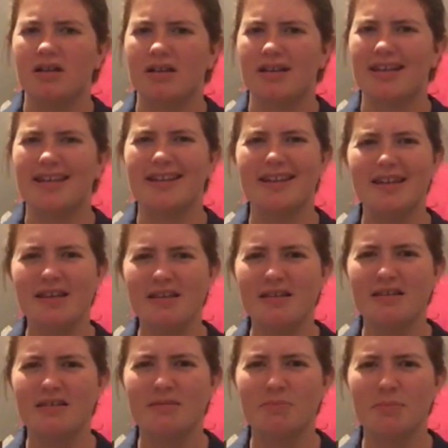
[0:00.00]
killing
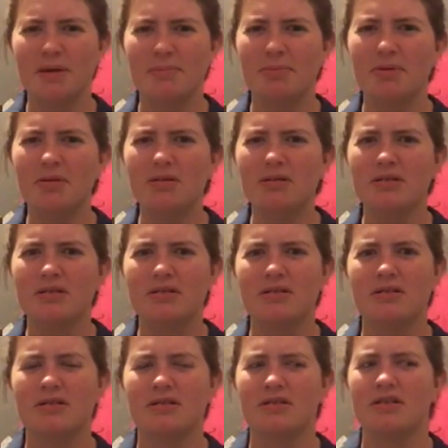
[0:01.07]
people,
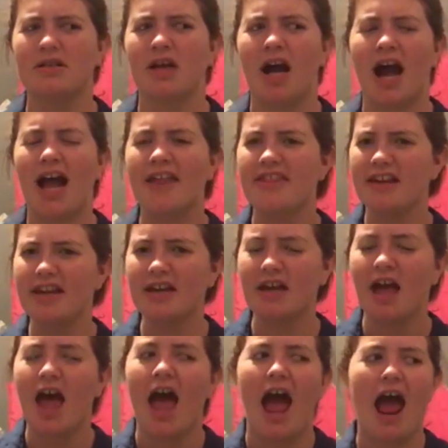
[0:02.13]
I think.
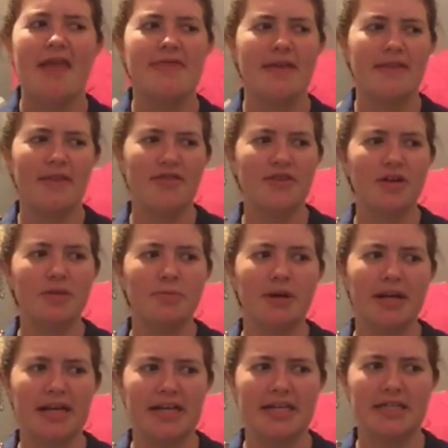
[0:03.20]
And then the third
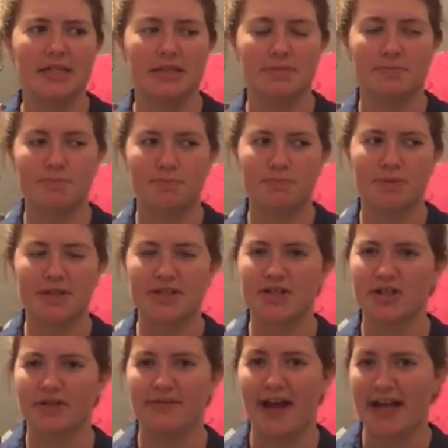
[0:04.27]
one is
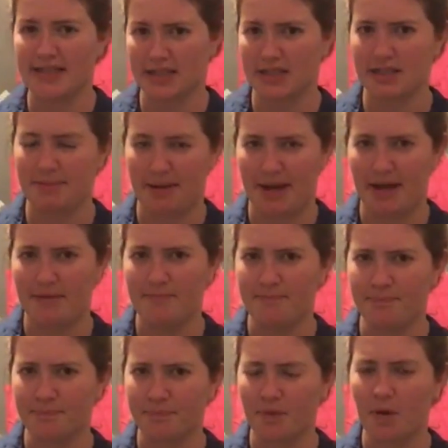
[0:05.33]
Prisoner of Azkaban,
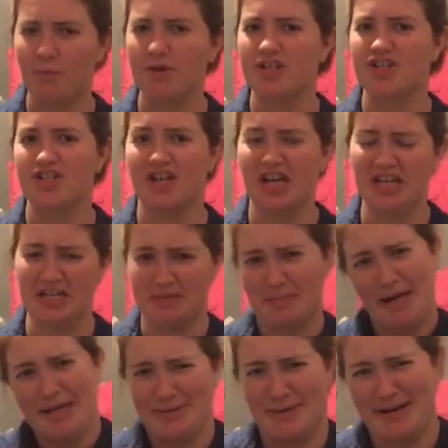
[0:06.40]
which I did
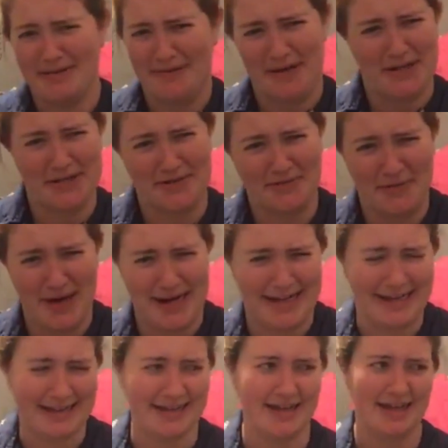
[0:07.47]
my 12 years of
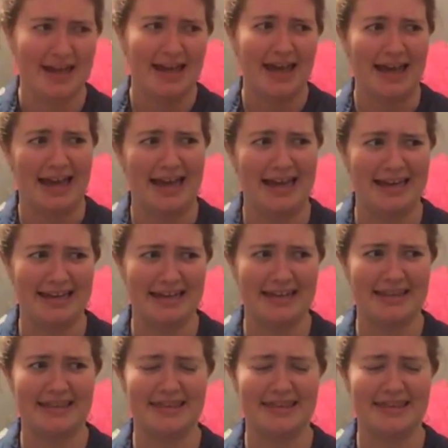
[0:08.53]
waiting. And